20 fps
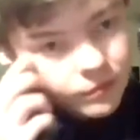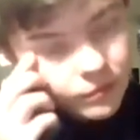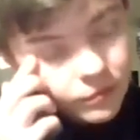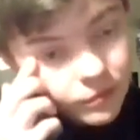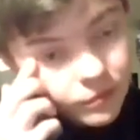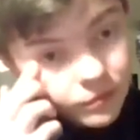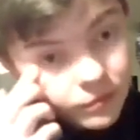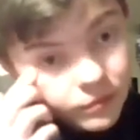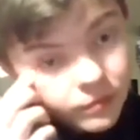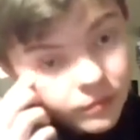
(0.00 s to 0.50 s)

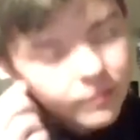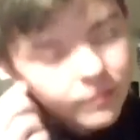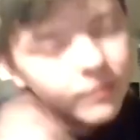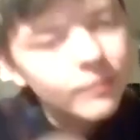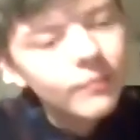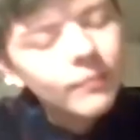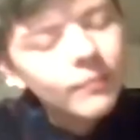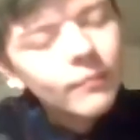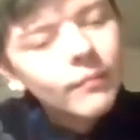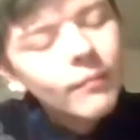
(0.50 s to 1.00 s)

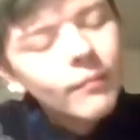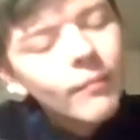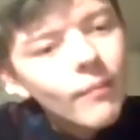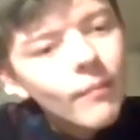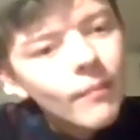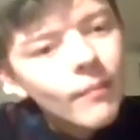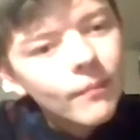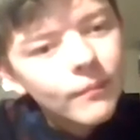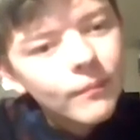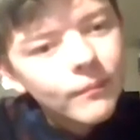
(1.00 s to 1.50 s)

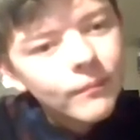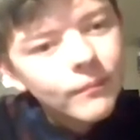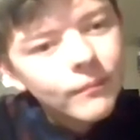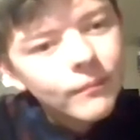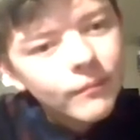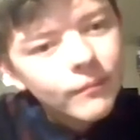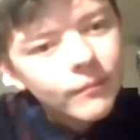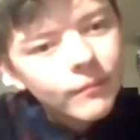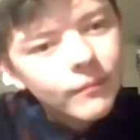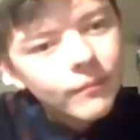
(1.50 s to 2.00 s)

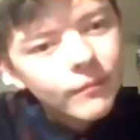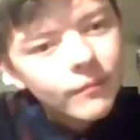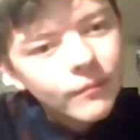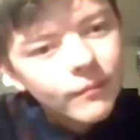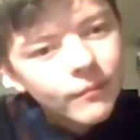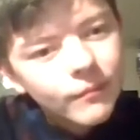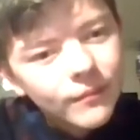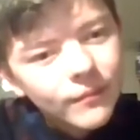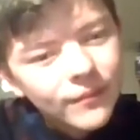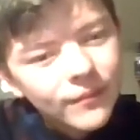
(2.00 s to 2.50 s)

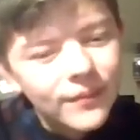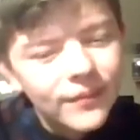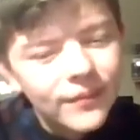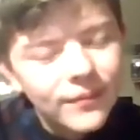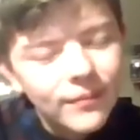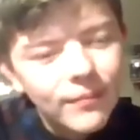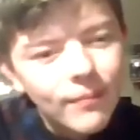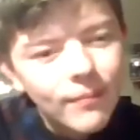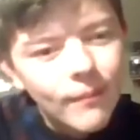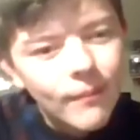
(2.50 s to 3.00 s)

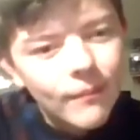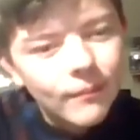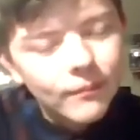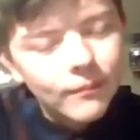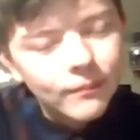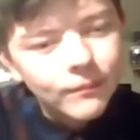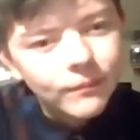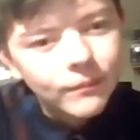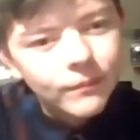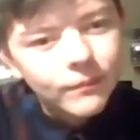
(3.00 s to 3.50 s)

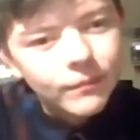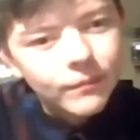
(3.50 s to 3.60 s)
This person isn't speaking.